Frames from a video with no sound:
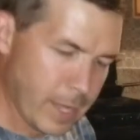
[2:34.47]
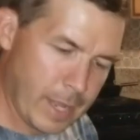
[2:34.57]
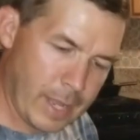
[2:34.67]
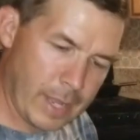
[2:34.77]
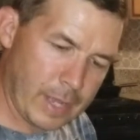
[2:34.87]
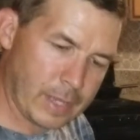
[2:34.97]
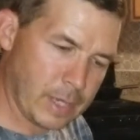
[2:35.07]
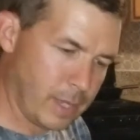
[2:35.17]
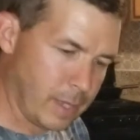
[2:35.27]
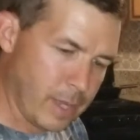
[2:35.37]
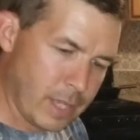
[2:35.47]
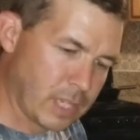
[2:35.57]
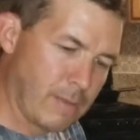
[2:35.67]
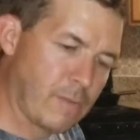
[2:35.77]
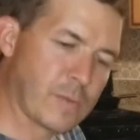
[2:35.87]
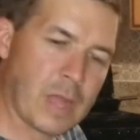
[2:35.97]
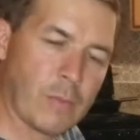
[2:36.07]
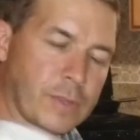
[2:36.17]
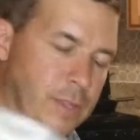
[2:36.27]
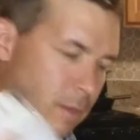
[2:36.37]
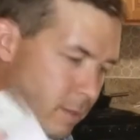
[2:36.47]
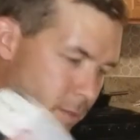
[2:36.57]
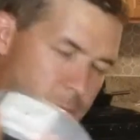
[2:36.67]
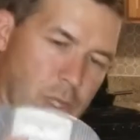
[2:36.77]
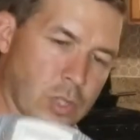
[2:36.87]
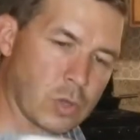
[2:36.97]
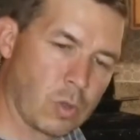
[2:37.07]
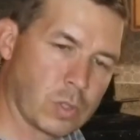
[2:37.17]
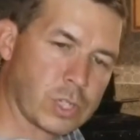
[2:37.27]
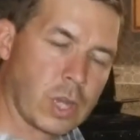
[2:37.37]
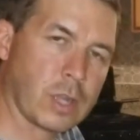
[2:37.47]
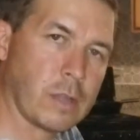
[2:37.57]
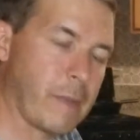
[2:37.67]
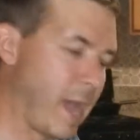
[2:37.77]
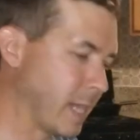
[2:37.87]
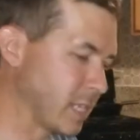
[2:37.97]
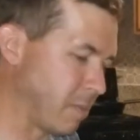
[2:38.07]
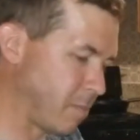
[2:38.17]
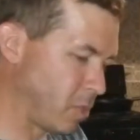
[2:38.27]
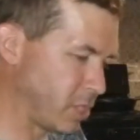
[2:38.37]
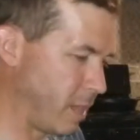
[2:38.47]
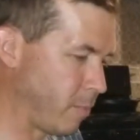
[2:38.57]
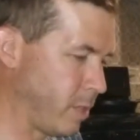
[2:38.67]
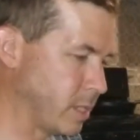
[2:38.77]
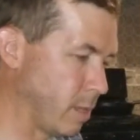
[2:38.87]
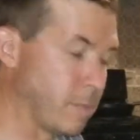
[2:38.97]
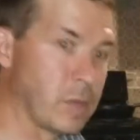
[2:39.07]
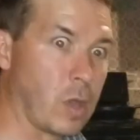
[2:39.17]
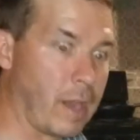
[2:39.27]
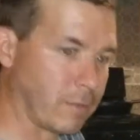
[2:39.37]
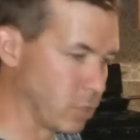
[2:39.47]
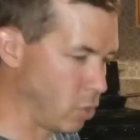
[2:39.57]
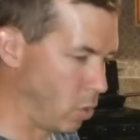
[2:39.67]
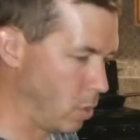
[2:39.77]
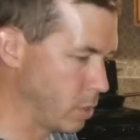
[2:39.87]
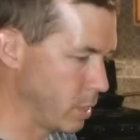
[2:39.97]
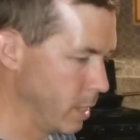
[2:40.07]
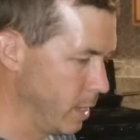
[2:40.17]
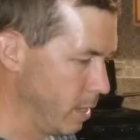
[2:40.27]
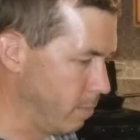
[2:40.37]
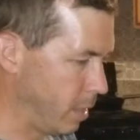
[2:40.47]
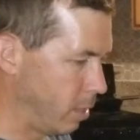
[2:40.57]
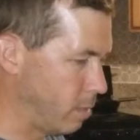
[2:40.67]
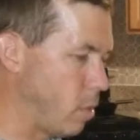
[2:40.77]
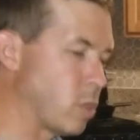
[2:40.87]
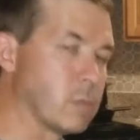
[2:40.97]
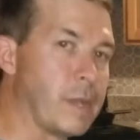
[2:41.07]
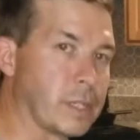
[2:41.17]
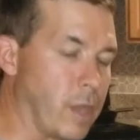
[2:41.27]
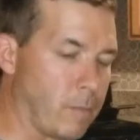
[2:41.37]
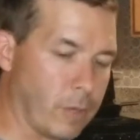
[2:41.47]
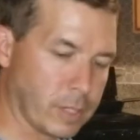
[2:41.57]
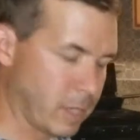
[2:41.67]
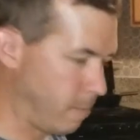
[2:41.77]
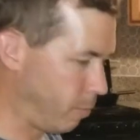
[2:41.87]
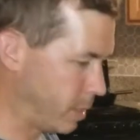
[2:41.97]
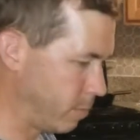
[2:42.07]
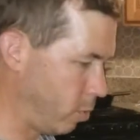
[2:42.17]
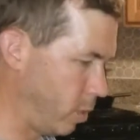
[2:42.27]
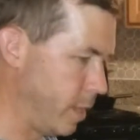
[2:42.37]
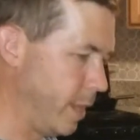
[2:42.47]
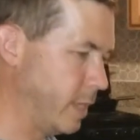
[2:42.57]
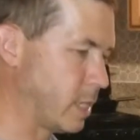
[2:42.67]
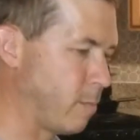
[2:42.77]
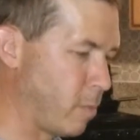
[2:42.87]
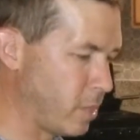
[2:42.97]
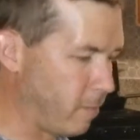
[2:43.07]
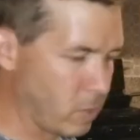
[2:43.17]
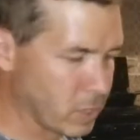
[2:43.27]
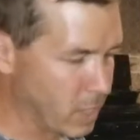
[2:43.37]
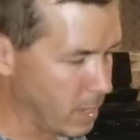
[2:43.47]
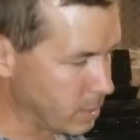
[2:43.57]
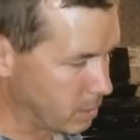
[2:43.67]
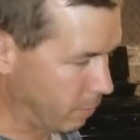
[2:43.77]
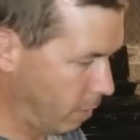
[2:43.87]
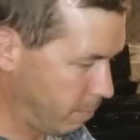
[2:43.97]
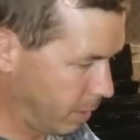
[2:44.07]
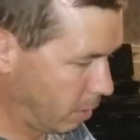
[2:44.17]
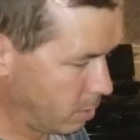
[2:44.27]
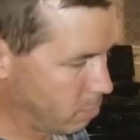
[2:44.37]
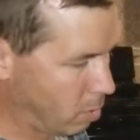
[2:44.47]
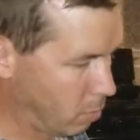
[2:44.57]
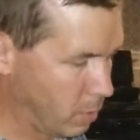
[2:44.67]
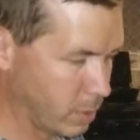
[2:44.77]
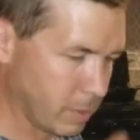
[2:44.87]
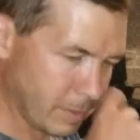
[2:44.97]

And uh, some of them come with the, the controllers stuck on the back. Some of them are separate. Some of them don't have controllers, but all the motors basically operate on the same principle. And some of them are different sizes. I've got bigger and smaller ones.